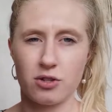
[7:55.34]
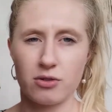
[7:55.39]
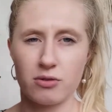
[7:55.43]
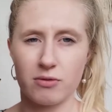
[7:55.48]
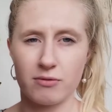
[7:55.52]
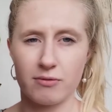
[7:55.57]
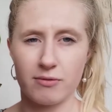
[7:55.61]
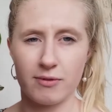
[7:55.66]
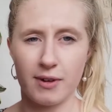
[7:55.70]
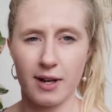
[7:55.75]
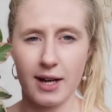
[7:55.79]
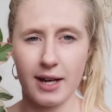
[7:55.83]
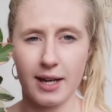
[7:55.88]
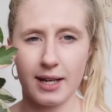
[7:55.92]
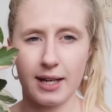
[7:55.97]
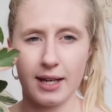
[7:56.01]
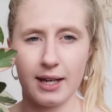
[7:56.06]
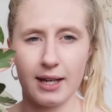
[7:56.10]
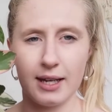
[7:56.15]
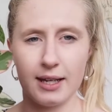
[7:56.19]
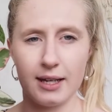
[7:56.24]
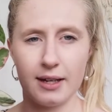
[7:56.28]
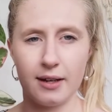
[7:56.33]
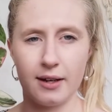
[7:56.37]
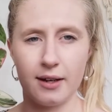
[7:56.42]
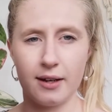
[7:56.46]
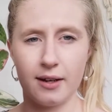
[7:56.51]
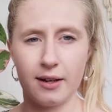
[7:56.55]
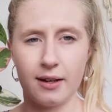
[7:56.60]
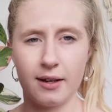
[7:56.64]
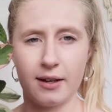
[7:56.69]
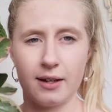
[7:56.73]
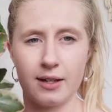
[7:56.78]

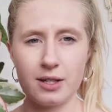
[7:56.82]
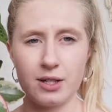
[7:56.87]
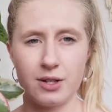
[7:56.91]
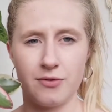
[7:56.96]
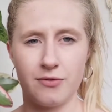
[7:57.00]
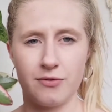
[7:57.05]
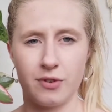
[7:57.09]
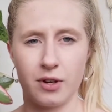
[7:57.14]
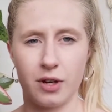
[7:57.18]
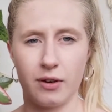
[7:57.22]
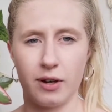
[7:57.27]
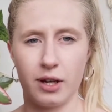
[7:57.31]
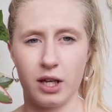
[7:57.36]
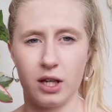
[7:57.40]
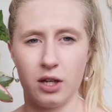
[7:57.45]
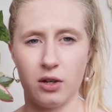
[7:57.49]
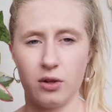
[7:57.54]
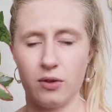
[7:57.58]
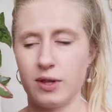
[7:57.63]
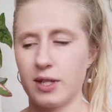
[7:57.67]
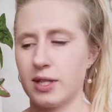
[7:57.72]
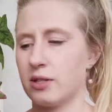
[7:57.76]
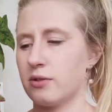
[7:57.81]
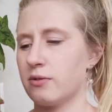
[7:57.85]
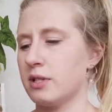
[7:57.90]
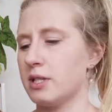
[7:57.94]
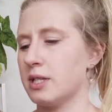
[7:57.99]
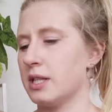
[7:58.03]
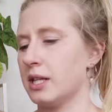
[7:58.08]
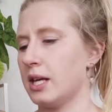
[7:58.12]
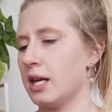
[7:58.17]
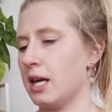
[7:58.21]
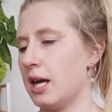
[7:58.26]
Tricolor. Very cute. This
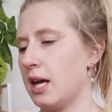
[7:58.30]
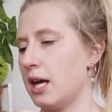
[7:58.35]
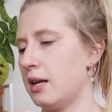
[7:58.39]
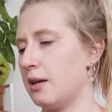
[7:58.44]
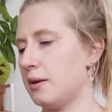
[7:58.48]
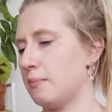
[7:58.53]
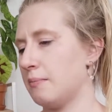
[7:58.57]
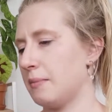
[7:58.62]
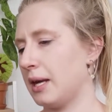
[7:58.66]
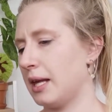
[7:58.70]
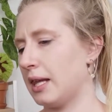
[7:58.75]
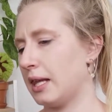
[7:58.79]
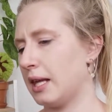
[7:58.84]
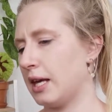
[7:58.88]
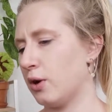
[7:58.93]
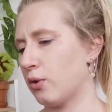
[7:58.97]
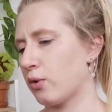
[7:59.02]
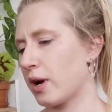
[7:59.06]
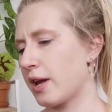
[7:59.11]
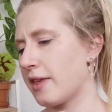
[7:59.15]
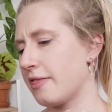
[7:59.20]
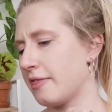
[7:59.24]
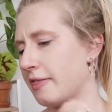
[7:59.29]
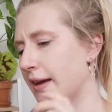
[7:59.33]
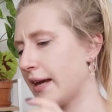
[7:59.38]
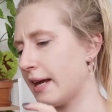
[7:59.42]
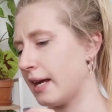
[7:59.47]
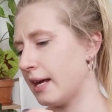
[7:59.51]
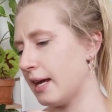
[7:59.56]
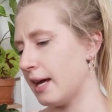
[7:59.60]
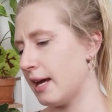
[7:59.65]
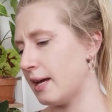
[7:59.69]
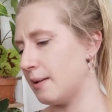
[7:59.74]
recently had mealy, or I
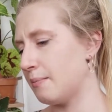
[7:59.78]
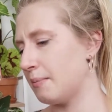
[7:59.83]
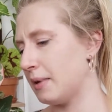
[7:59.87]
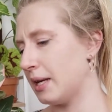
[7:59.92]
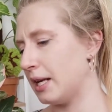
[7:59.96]
think it had